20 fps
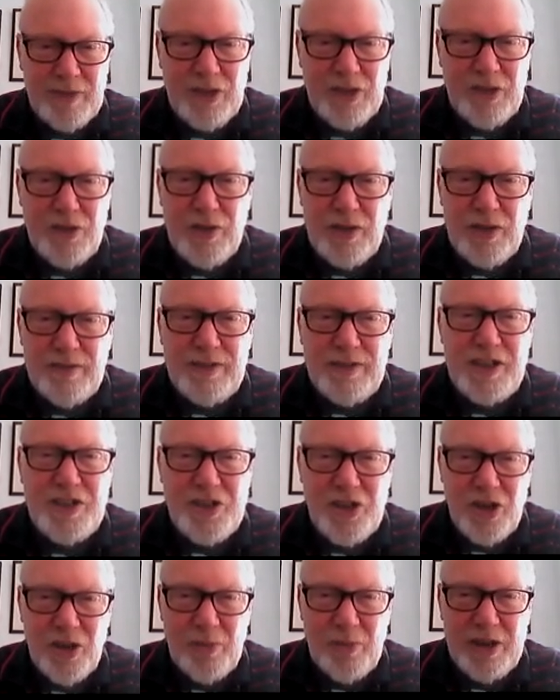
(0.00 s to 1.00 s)
you can
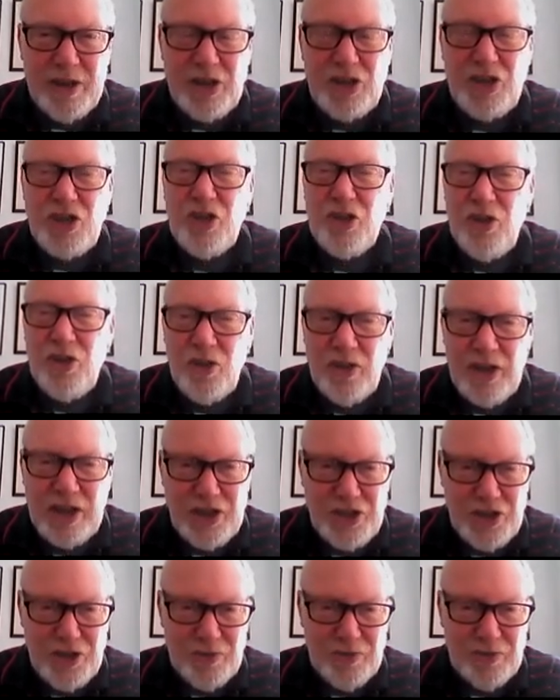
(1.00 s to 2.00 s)
determine your
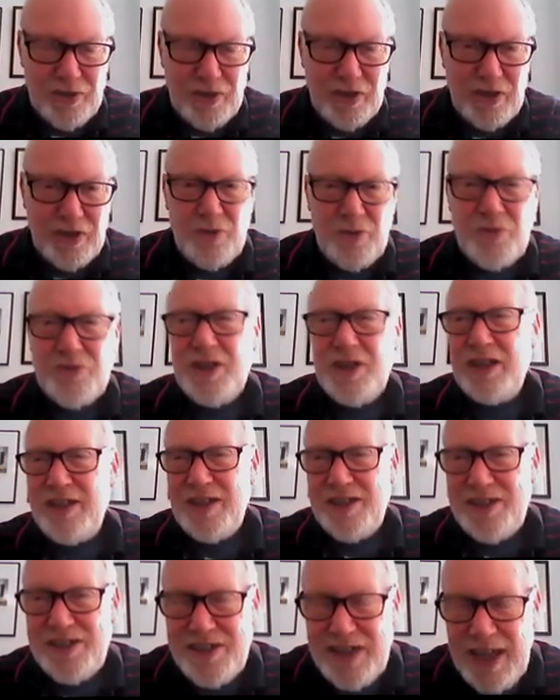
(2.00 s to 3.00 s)
longitude using
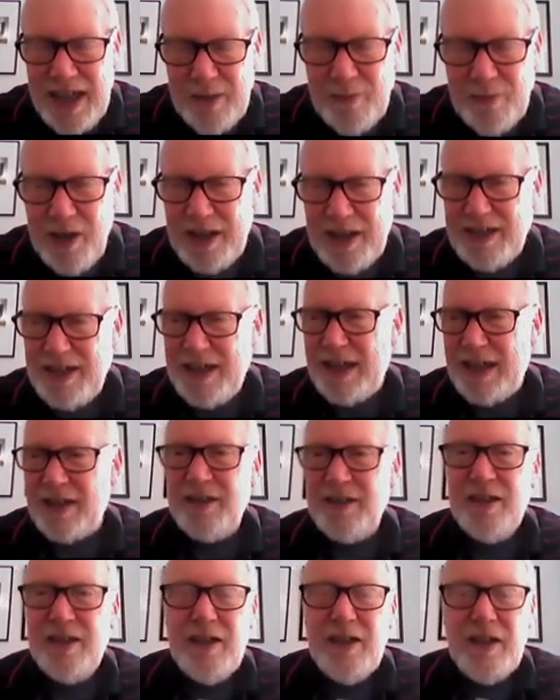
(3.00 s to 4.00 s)
this same
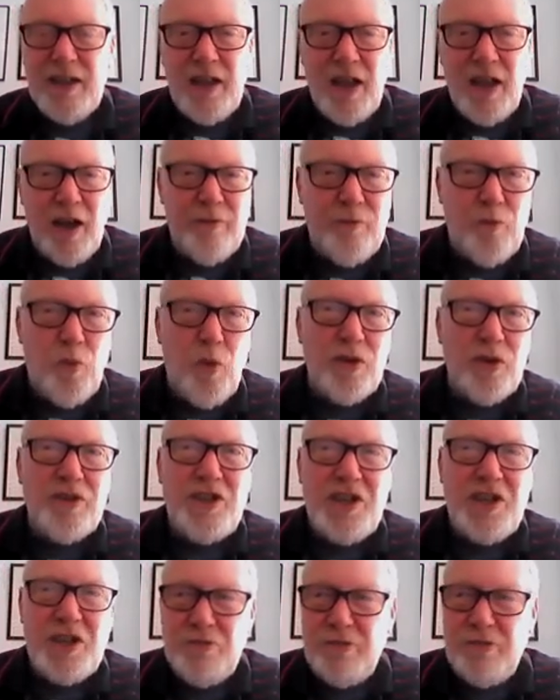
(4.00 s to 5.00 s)
idea of 1
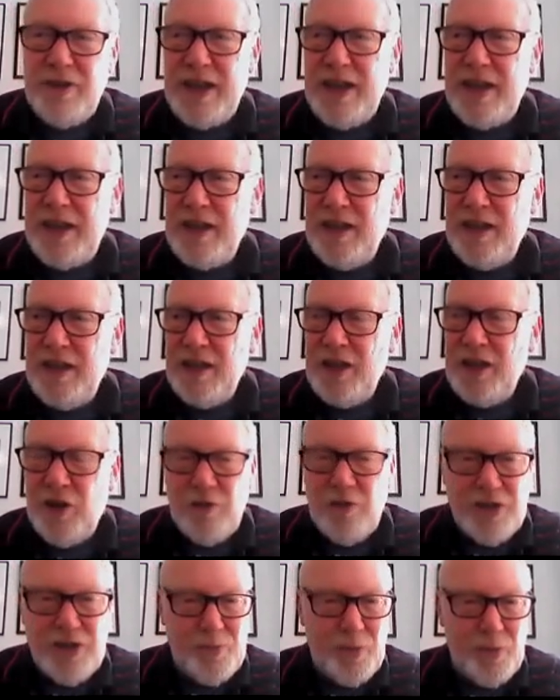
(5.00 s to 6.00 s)
degree
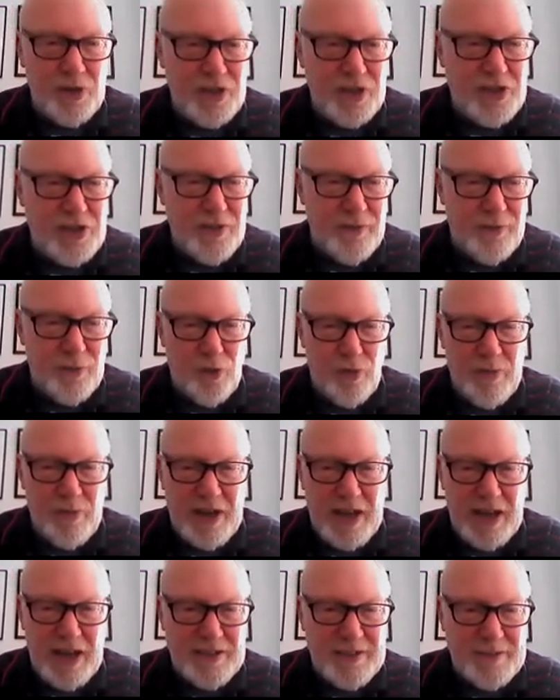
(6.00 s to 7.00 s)
corresponding to 4
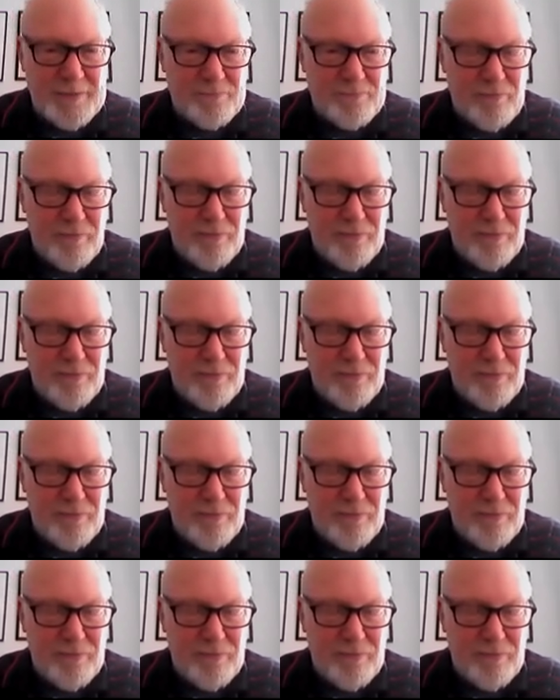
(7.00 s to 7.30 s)
minutes.